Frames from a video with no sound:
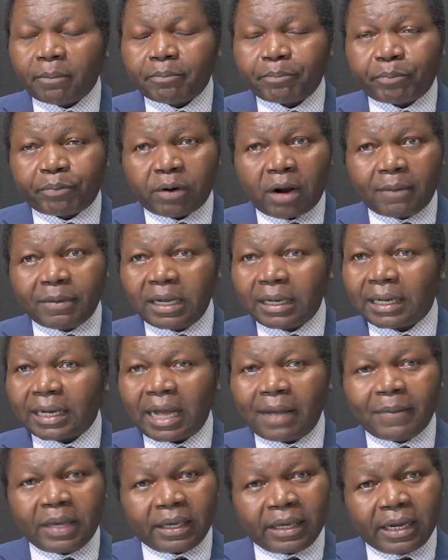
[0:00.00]
problem
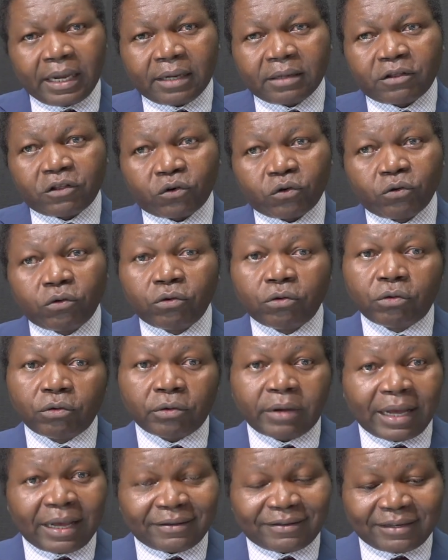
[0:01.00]
coming in
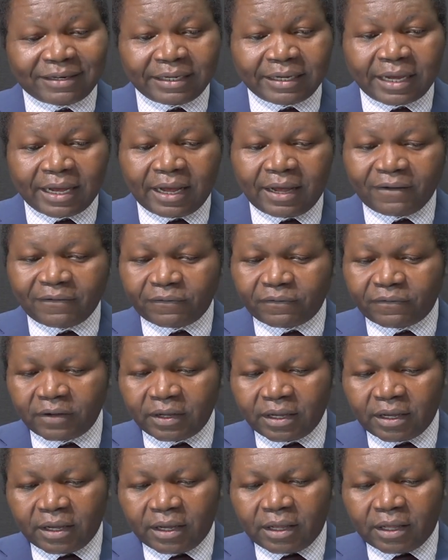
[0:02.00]
through SDF.
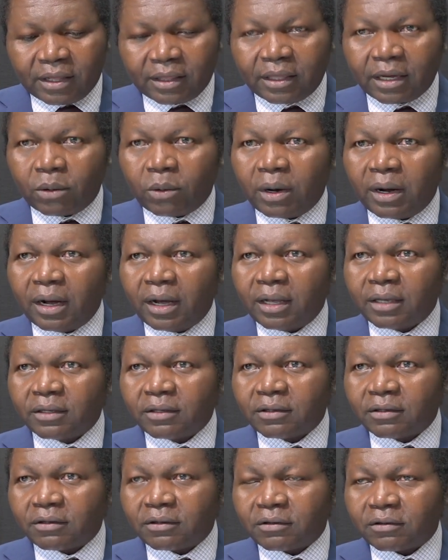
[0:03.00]
There
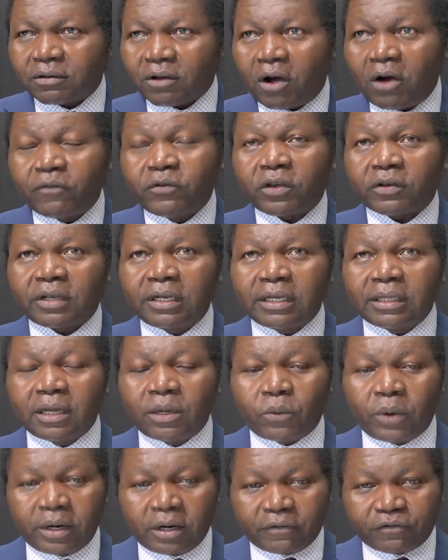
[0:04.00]
was obviously the
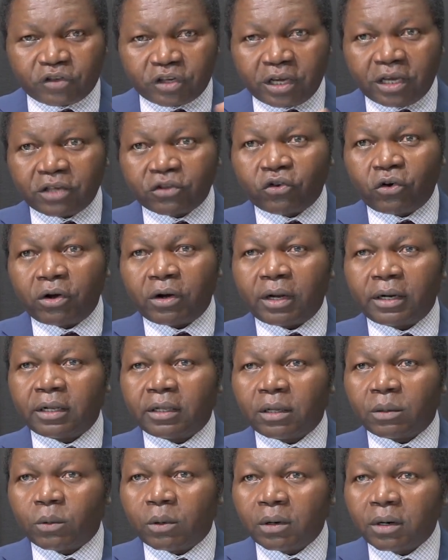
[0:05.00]
wind of change going on in
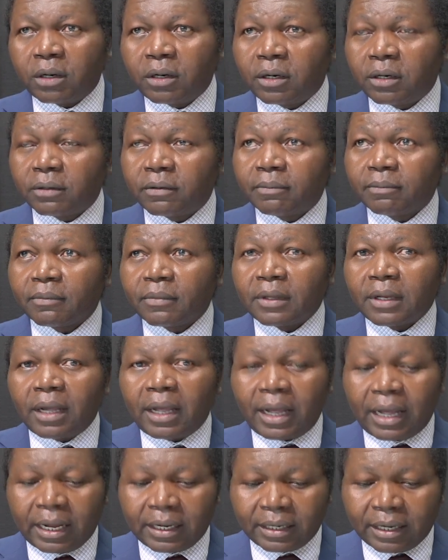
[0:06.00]
the world.
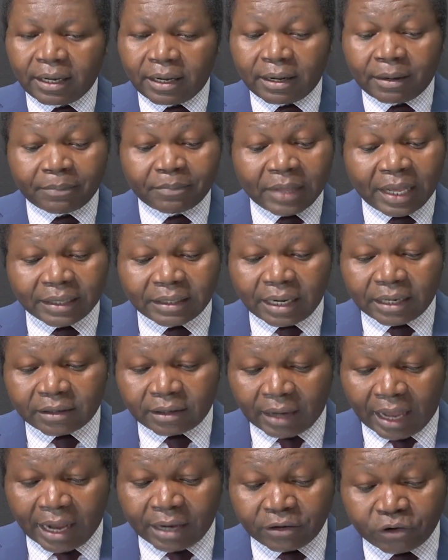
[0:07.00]

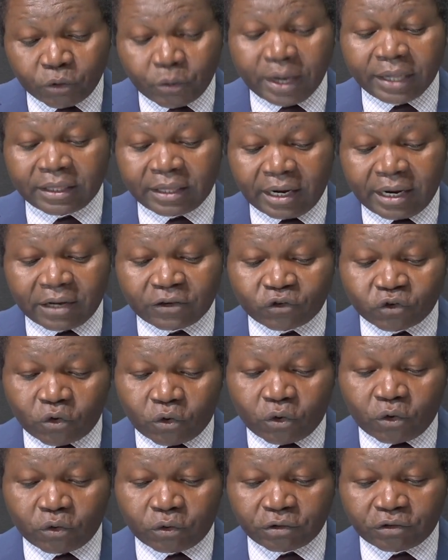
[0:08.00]
And you were there,
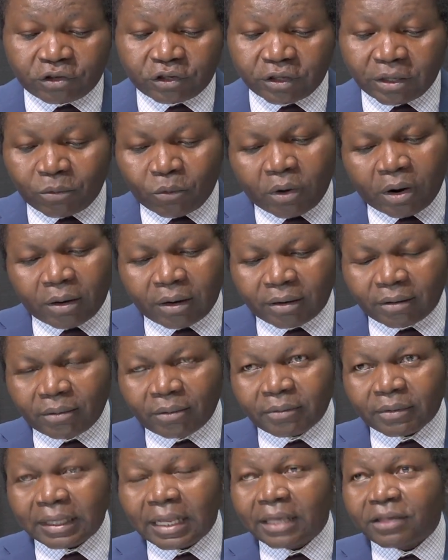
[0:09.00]
so
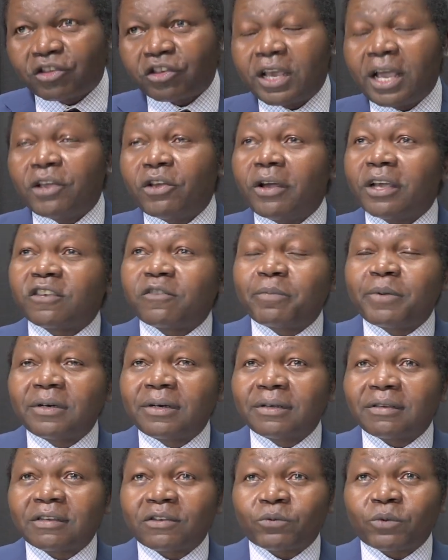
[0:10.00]
share your
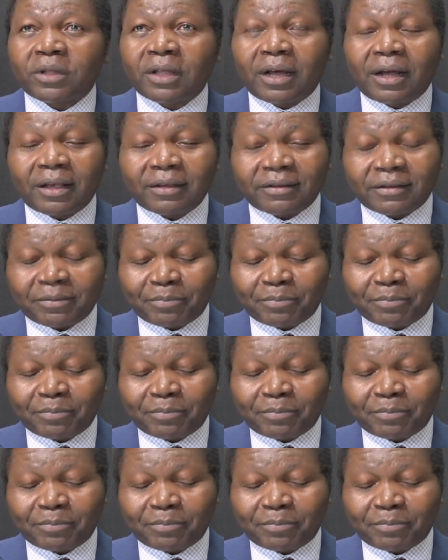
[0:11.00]
experiences with us,